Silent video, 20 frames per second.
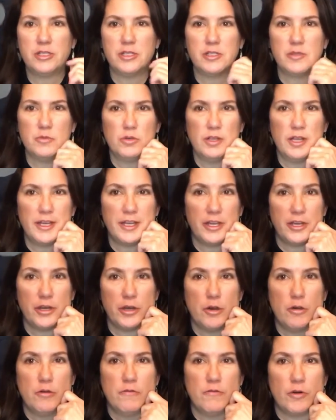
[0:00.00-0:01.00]
It's more like an
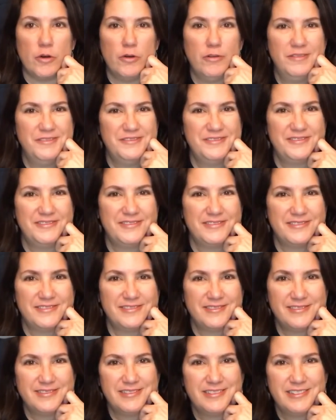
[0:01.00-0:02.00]
oval.
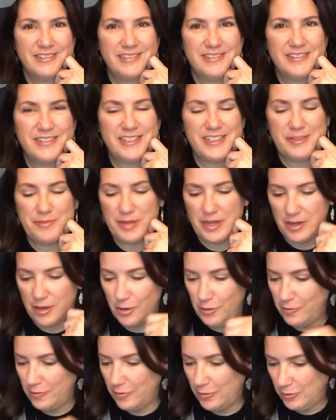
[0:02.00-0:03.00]
See my
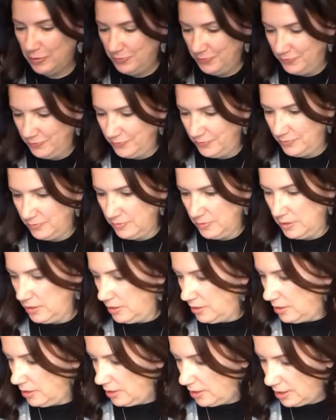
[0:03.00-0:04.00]
oval?
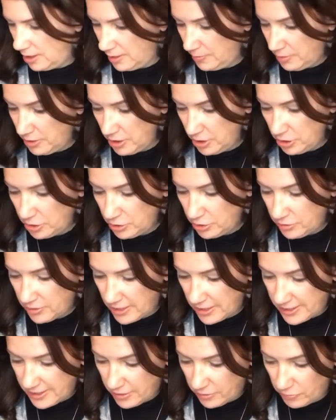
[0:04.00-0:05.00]
And I'm going to glue
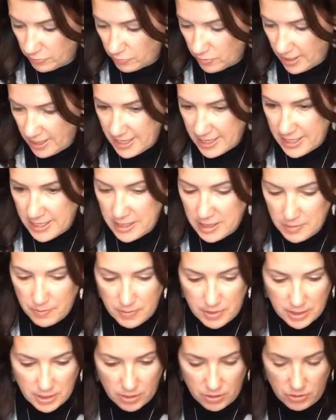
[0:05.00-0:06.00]
that down right in the
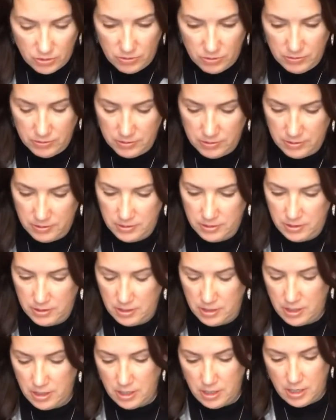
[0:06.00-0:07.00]
middle
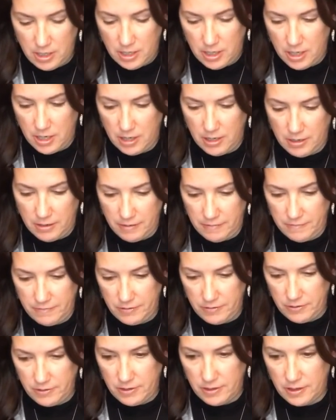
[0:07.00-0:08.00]
of
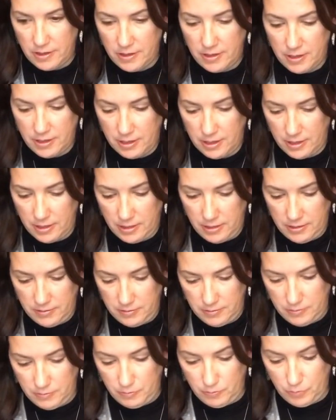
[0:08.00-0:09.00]
the
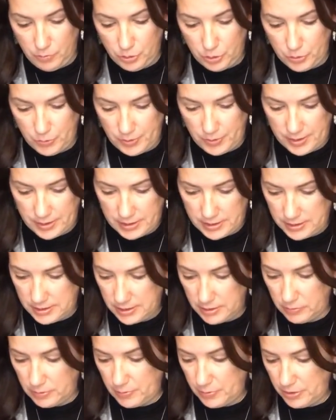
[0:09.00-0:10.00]
blue piece
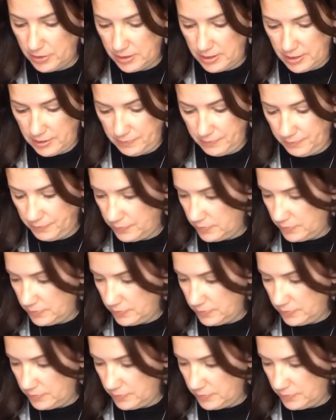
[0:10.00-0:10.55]
that we put down.